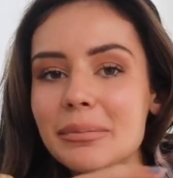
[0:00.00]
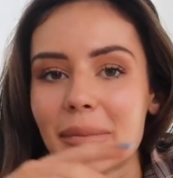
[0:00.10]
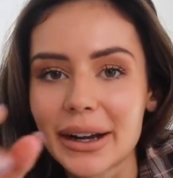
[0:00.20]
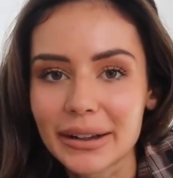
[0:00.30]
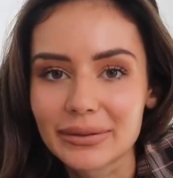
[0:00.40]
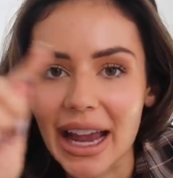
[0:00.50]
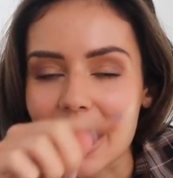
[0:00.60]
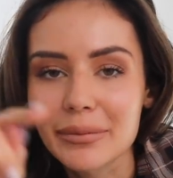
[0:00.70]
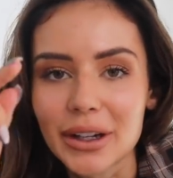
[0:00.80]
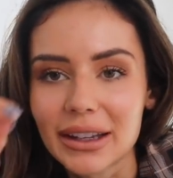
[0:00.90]
My
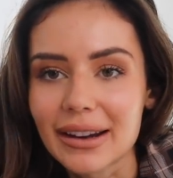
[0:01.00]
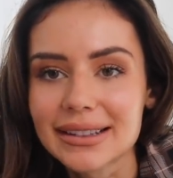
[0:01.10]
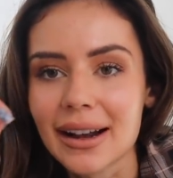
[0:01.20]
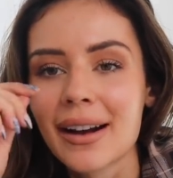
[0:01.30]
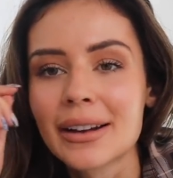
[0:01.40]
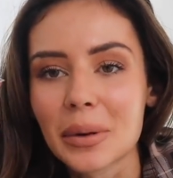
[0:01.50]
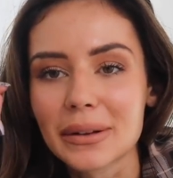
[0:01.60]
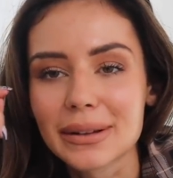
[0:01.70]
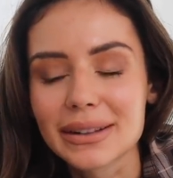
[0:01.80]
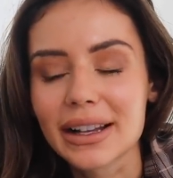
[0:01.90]
camera like died
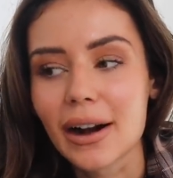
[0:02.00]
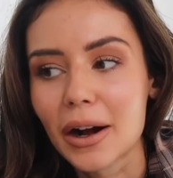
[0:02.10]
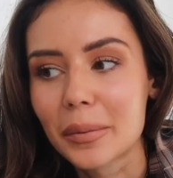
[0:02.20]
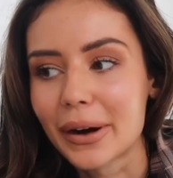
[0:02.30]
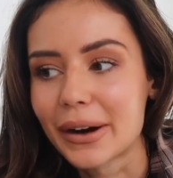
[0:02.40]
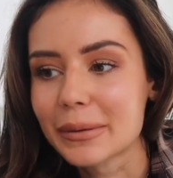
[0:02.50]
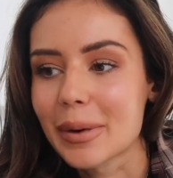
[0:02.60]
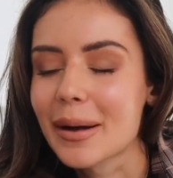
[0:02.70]
whilst I was in the car park,